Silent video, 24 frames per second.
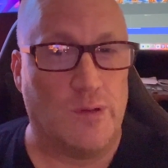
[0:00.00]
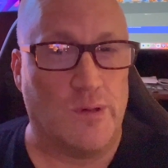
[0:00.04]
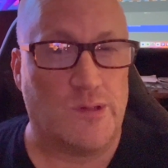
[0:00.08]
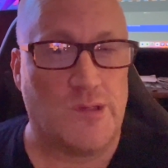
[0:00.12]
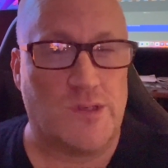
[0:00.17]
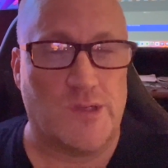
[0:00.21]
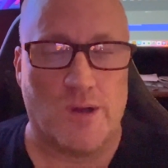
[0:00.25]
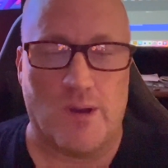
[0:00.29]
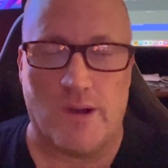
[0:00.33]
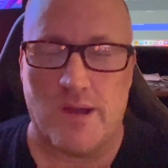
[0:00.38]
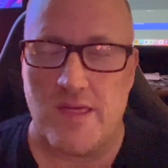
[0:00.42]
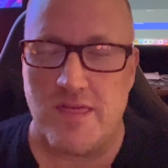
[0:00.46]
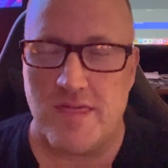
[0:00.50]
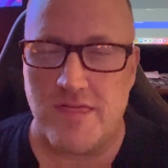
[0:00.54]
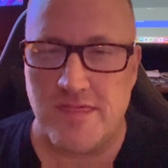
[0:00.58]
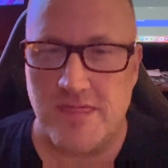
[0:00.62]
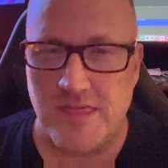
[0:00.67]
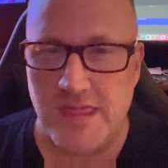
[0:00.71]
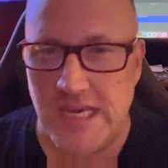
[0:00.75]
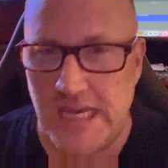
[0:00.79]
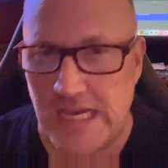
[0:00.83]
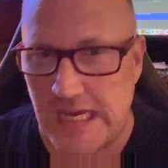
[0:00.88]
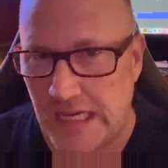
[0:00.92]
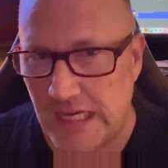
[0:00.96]
So I
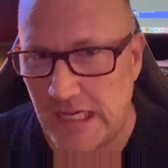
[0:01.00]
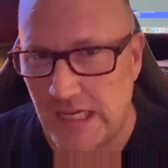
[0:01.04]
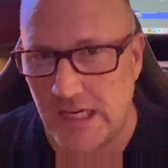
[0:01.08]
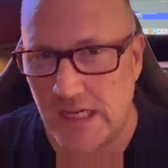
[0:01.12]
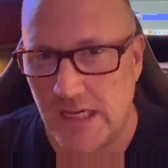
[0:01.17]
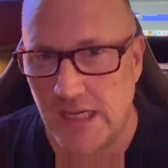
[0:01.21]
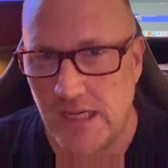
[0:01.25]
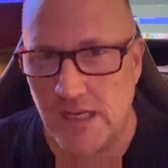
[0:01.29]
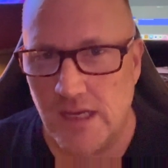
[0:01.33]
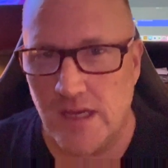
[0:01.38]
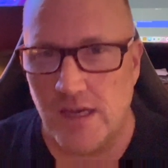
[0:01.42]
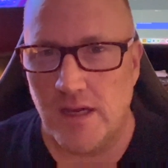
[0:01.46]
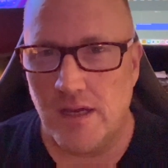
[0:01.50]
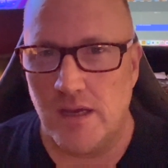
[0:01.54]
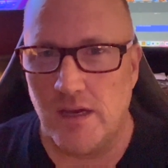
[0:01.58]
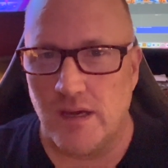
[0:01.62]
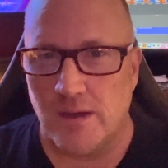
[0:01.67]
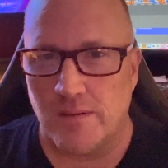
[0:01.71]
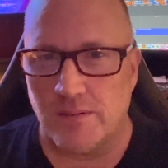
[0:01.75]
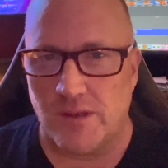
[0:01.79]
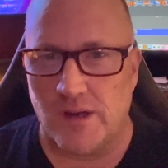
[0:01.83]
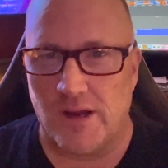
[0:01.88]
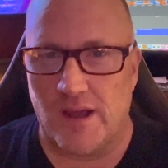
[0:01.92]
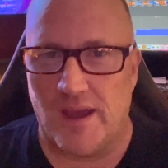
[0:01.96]
think
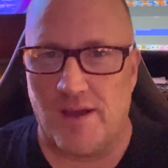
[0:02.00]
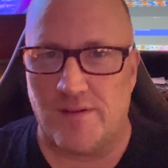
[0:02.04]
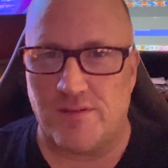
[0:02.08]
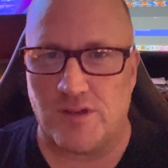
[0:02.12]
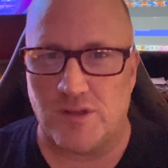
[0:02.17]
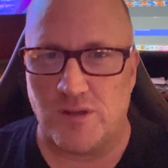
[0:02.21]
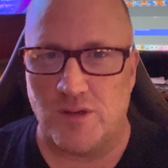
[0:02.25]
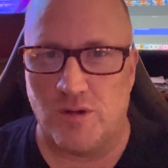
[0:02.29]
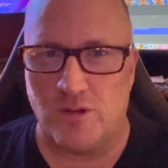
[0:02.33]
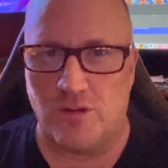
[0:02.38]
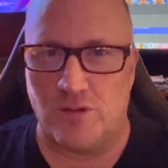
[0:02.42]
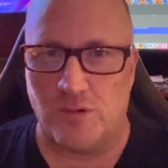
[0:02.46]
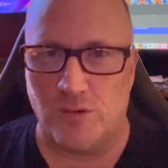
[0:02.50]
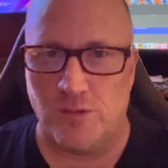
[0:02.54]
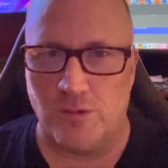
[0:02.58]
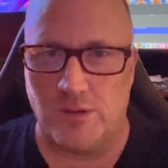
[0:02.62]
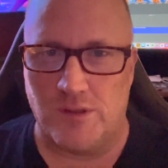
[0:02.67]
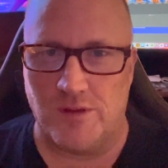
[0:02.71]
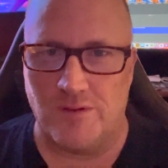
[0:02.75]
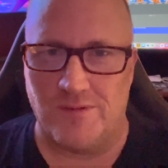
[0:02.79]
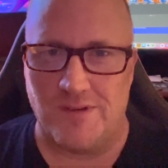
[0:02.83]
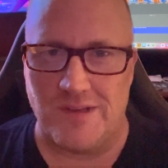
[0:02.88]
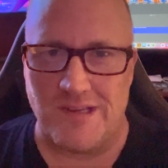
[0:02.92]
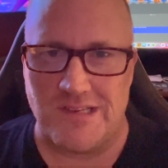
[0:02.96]
I'm gonna have to go through
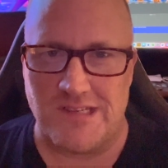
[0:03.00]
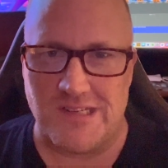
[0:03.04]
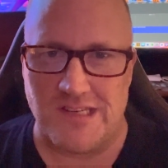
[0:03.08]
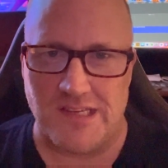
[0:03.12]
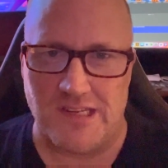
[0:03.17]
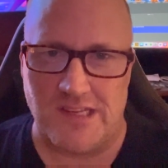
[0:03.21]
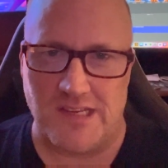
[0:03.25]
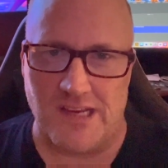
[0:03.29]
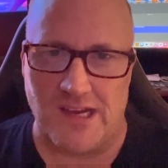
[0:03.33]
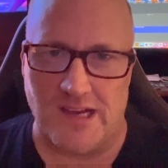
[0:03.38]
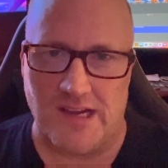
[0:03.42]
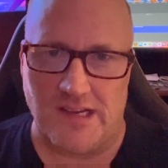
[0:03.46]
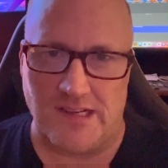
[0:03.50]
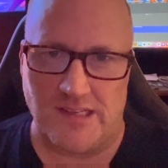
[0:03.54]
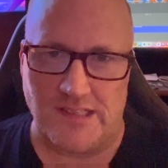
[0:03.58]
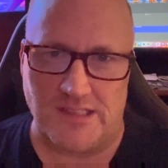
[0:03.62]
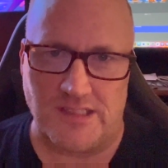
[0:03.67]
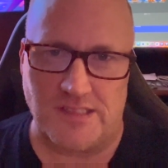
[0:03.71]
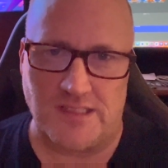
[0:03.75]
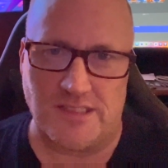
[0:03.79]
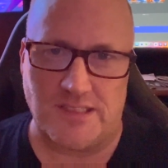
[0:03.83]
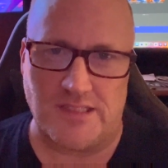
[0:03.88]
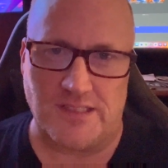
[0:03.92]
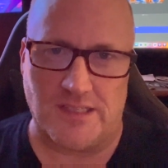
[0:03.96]
the
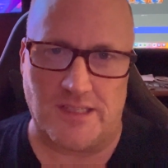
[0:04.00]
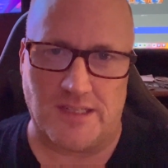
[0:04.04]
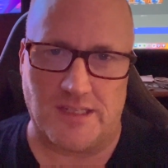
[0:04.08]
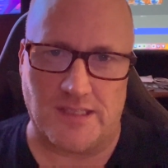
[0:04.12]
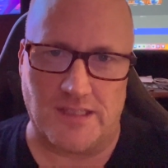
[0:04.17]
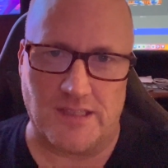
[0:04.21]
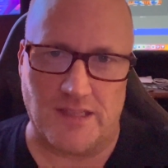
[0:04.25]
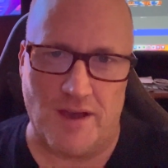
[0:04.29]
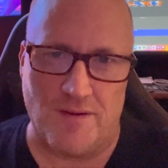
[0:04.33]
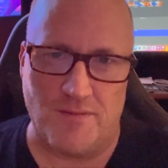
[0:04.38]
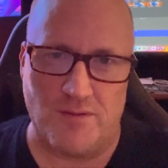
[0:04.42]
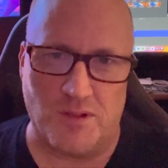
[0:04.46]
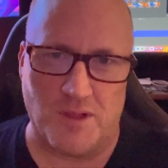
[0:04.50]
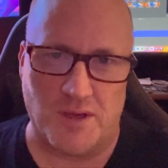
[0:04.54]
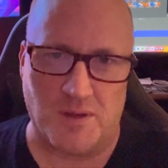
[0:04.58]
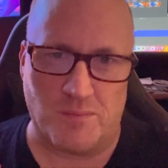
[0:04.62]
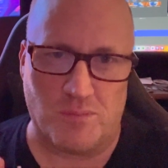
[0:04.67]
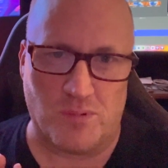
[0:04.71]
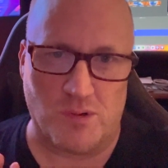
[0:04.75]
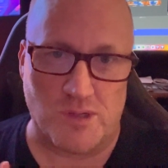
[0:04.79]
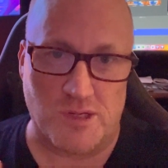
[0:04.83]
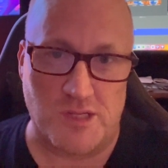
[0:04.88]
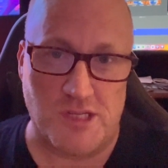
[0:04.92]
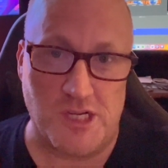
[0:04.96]
VCDS leveling
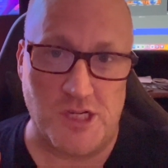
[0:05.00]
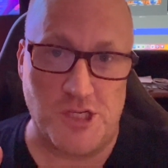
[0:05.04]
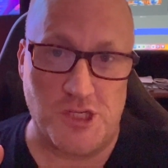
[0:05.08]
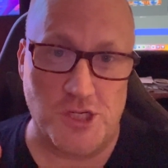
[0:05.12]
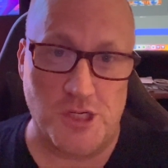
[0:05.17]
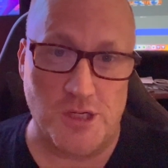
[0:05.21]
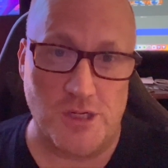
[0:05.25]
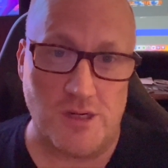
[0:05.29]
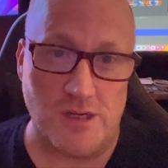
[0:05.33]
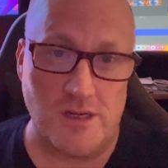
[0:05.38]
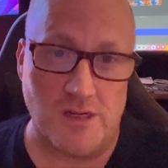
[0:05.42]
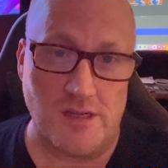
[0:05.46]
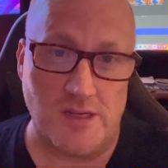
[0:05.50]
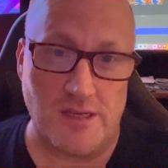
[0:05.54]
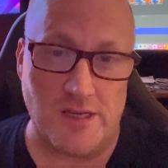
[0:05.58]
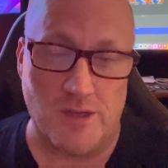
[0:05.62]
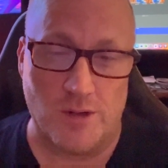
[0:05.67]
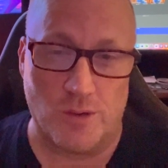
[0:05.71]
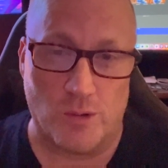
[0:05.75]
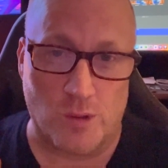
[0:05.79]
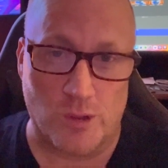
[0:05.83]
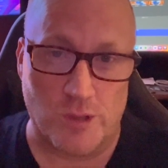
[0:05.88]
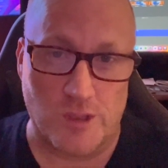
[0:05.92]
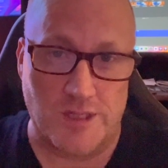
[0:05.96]
procedure in
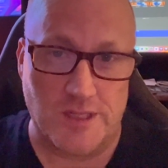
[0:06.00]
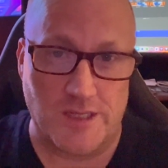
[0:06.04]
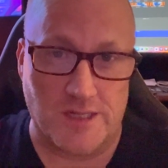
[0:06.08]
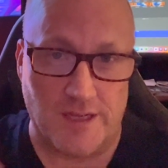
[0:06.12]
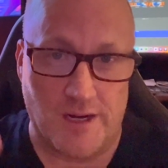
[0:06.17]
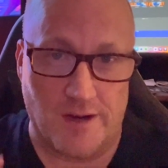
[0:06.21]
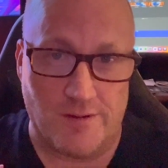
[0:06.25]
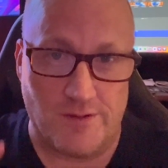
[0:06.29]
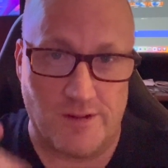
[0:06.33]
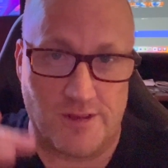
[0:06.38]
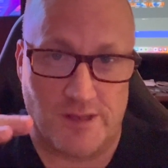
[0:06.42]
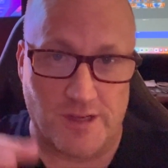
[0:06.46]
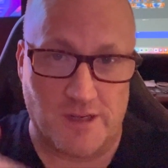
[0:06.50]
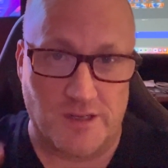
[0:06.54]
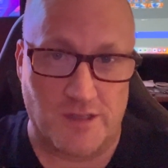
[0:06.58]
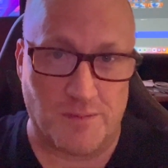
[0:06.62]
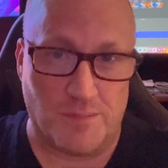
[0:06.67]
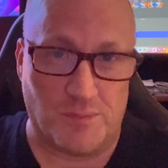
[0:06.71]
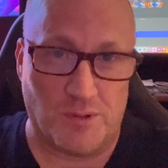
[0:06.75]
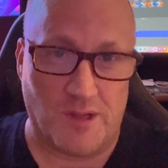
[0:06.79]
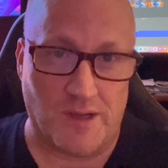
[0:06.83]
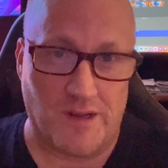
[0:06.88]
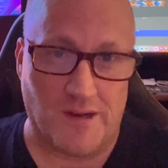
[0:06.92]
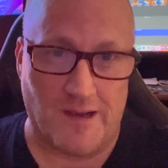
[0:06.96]
order to get everything to
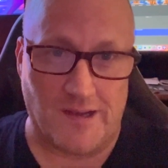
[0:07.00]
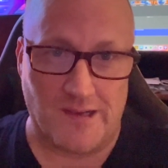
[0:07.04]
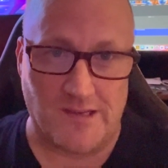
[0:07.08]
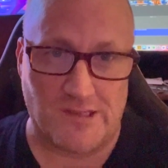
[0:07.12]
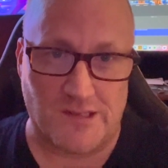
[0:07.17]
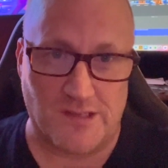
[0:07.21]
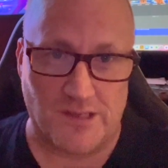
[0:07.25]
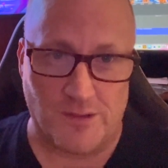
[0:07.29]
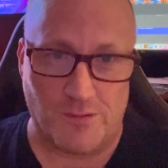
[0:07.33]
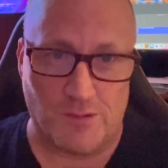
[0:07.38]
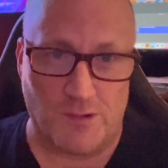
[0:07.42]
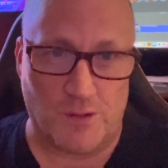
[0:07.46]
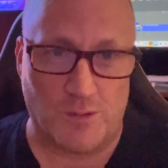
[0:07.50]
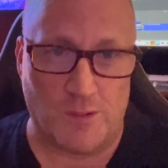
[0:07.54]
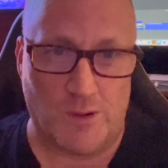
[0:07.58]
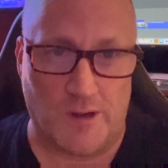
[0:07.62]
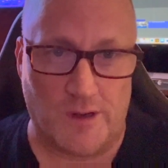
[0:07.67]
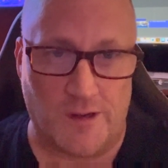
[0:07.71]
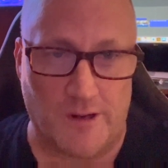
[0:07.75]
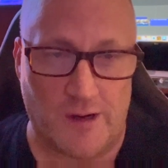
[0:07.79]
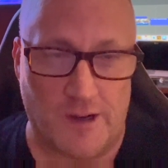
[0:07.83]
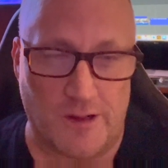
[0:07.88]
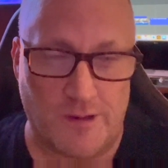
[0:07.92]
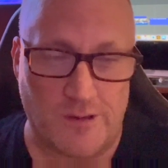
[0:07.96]
play nicely with one
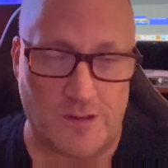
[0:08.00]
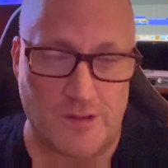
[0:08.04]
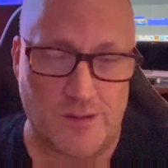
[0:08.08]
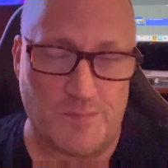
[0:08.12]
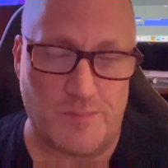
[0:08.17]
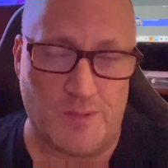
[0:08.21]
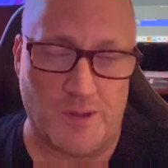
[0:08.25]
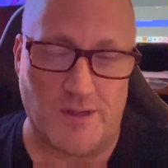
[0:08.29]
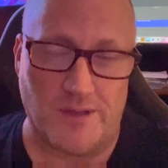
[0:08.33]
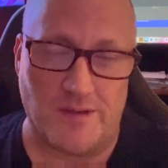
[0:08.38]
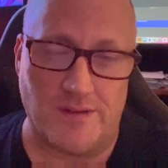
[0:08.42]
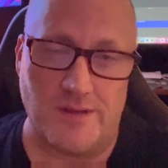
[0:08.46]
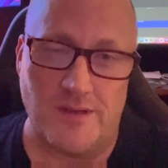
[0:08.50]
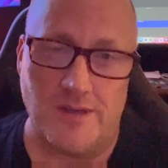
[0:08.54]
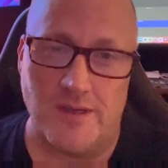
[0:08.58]
another. But